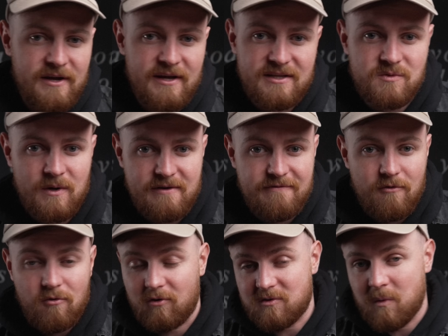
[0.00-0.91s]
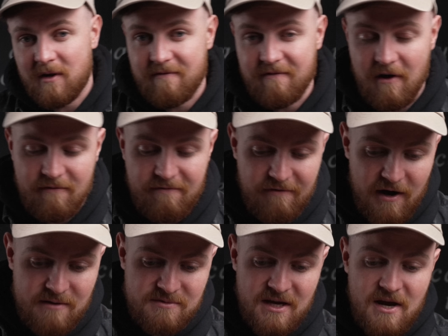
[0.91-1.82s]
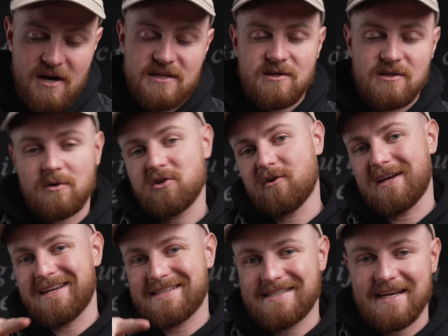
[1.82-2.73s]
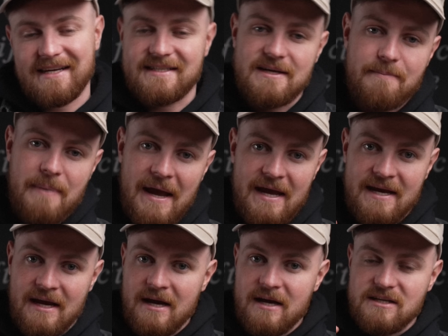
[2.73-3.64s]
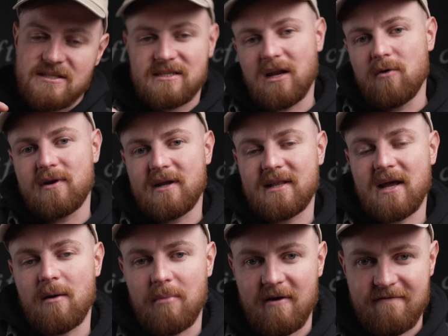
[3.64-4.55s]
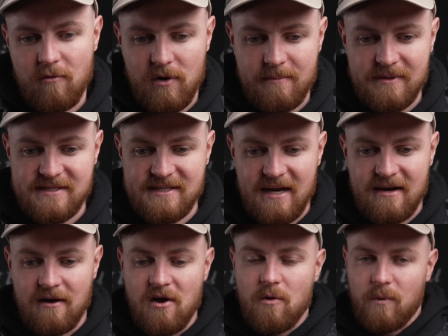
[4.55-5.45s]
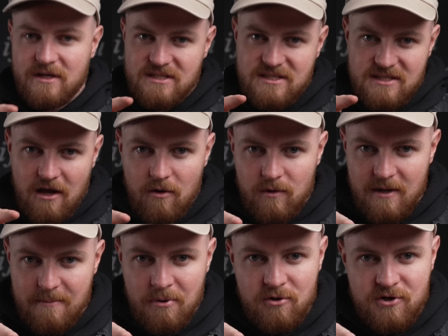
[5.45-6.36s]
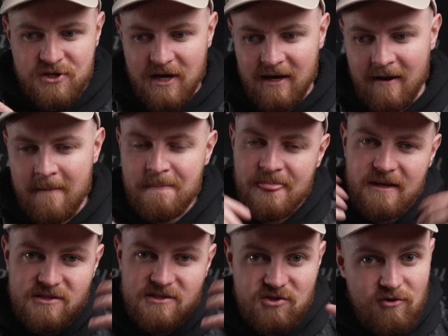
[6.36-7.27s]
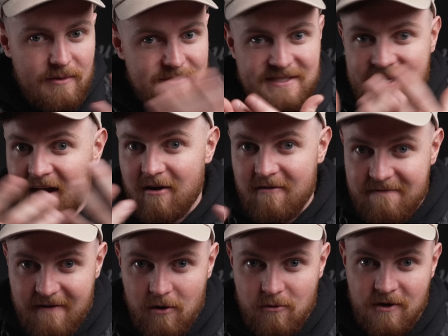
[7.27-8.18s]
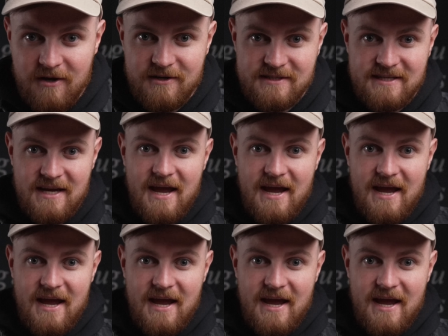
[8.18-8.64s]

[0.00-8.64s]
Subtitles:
it at 24 or 25 frames. So I shot it at 60p, slowed it down by 40%. We slowly push in, the script is out of focus,